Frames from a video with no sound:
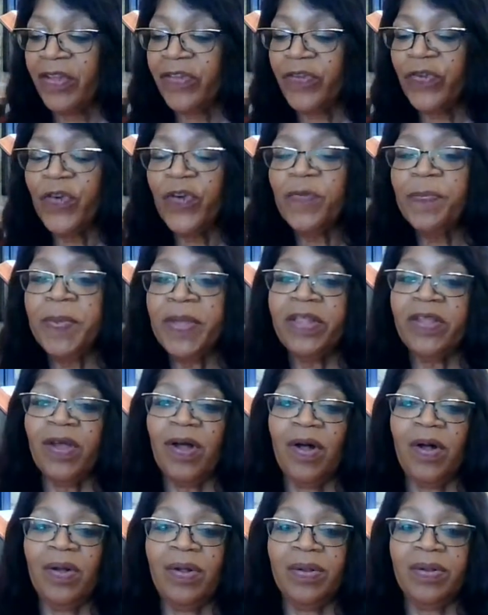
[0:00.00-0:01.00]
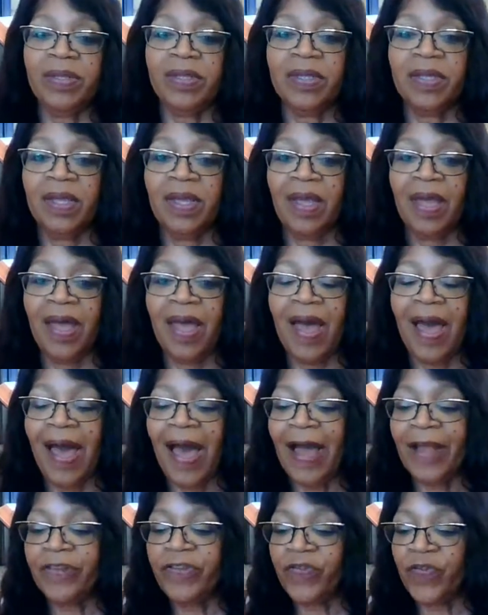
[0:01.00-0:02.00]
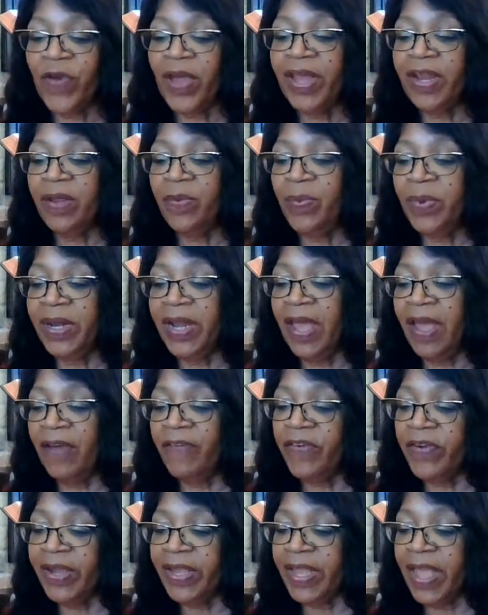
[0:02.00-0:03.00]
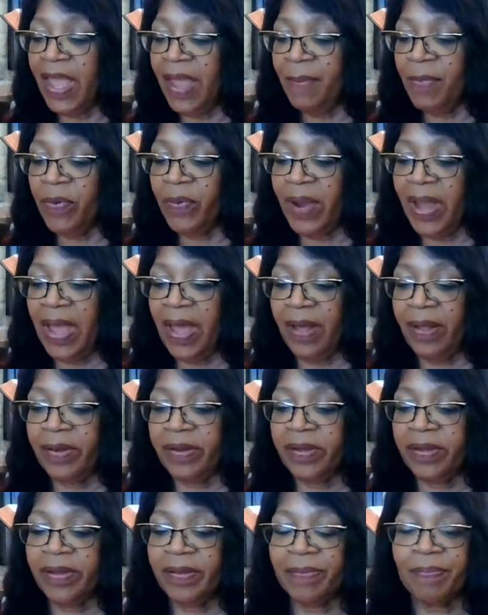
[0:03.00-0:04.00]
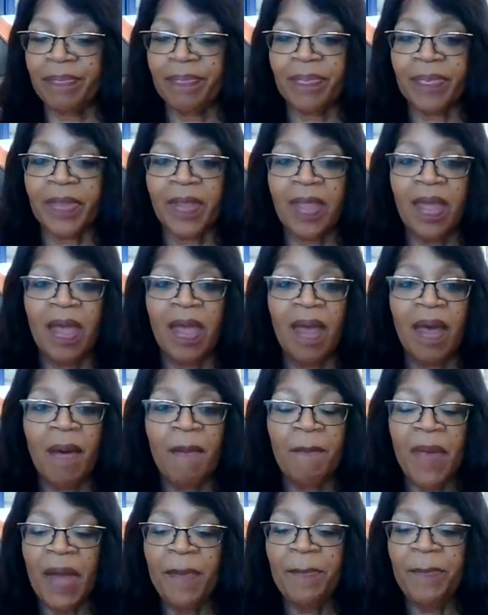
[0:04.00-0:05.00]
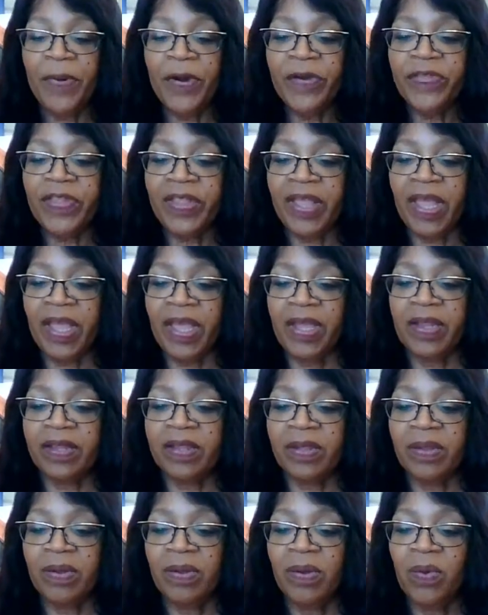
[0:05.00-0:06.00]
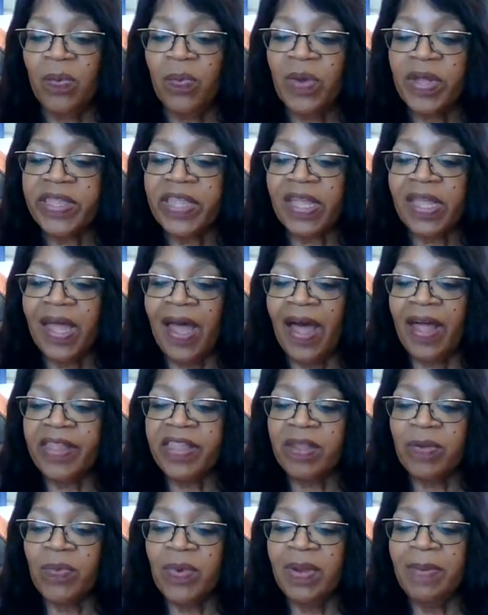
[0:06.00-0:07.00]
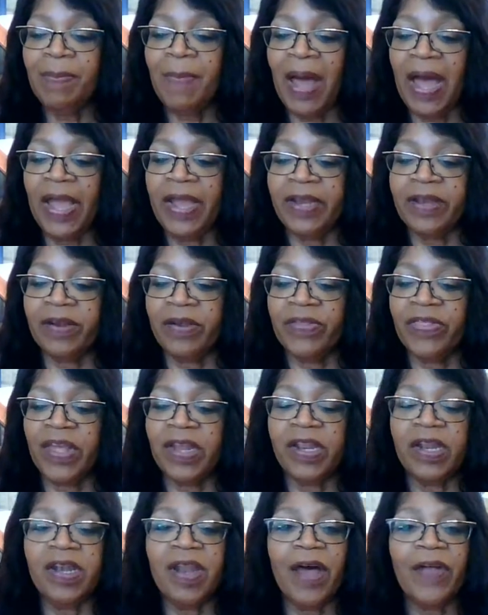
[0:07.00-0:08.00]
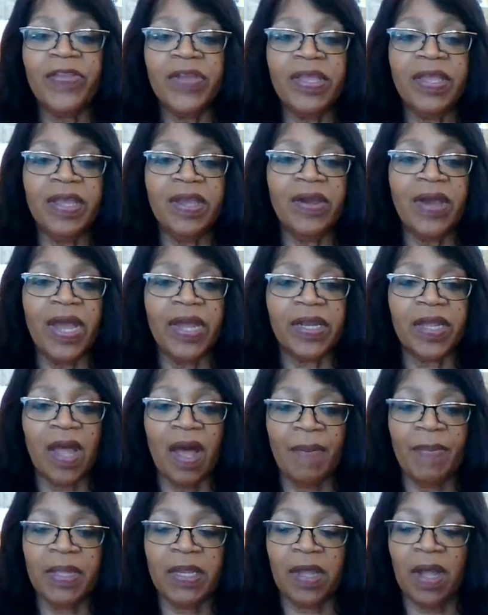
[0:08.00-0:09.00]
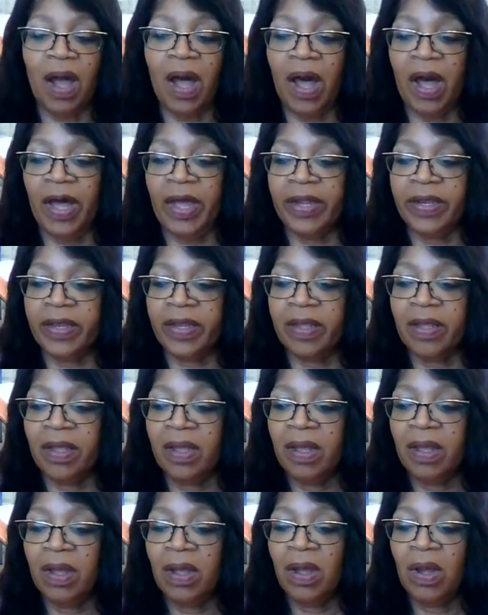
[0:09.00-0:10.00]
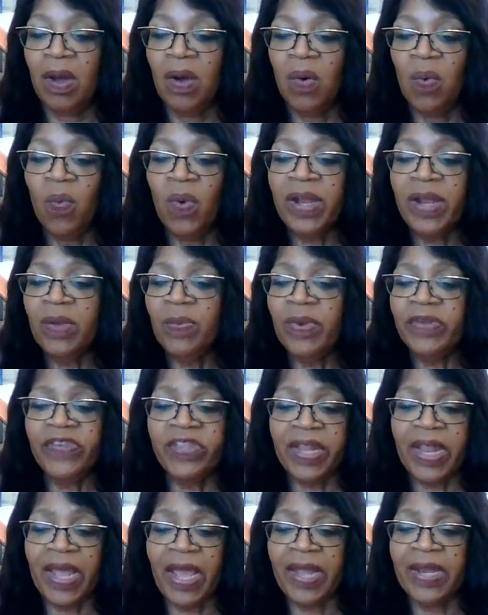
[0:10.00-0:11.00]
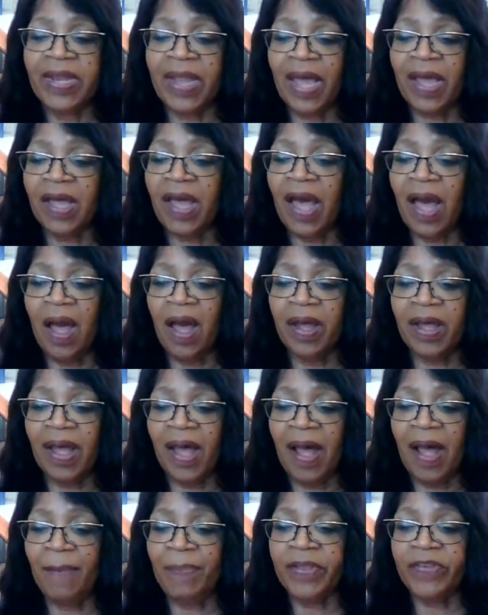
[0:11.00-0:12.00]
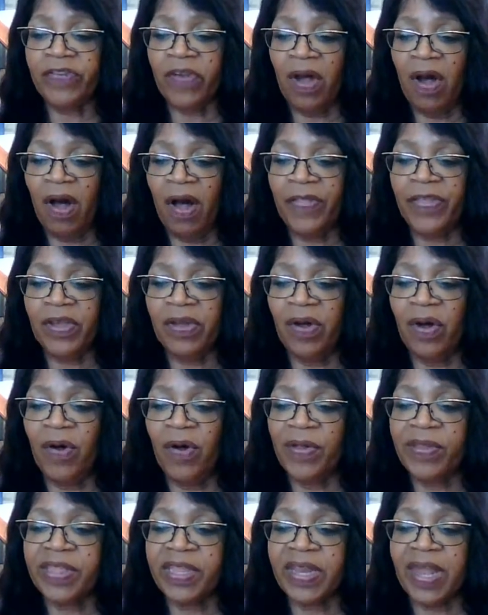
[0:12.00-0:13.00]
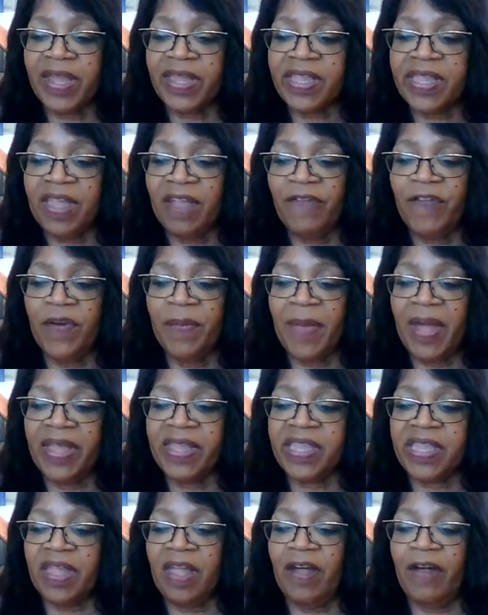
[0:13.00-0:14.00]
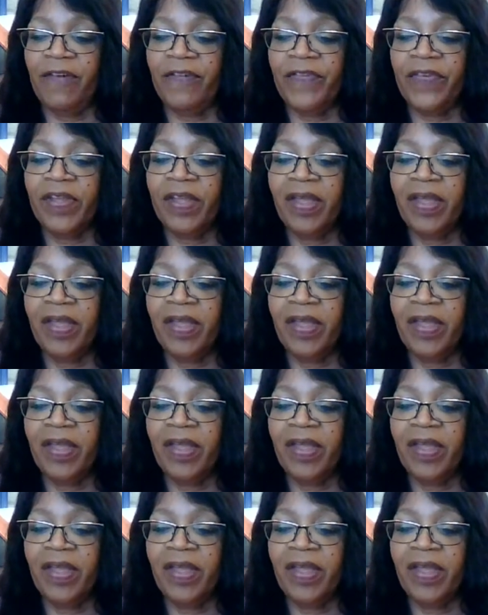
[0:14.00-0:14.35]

Truth be told, I dreaded whenever it came around. My birth date was a constant reminder that another year had come and gone, one in which that I had not accomplished all the goals that I set for myself,